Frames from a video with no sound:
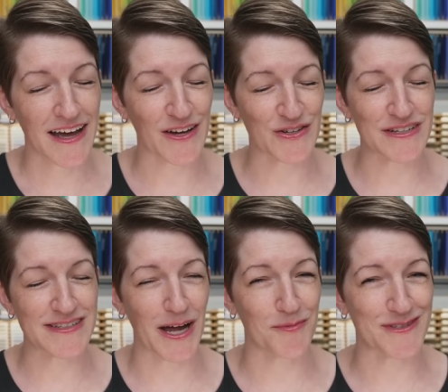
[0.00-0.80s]
a good
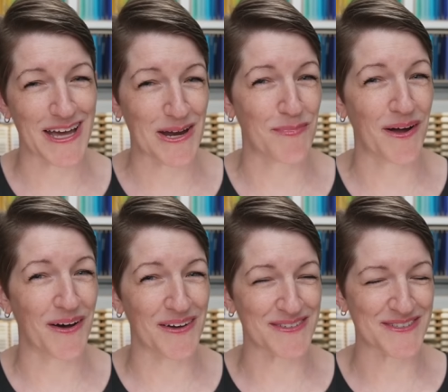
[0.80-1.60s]
time was had by
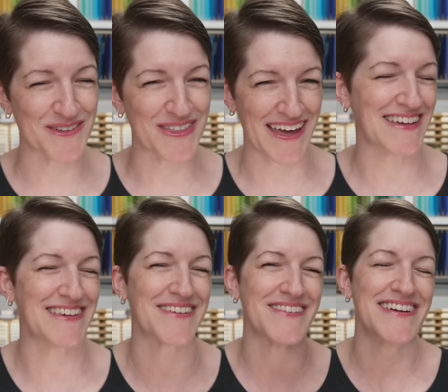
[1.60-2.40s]
all, so thank
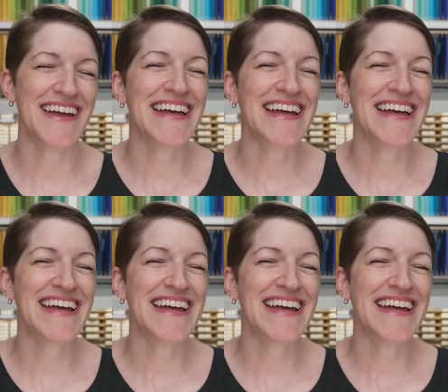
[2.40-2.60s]
you.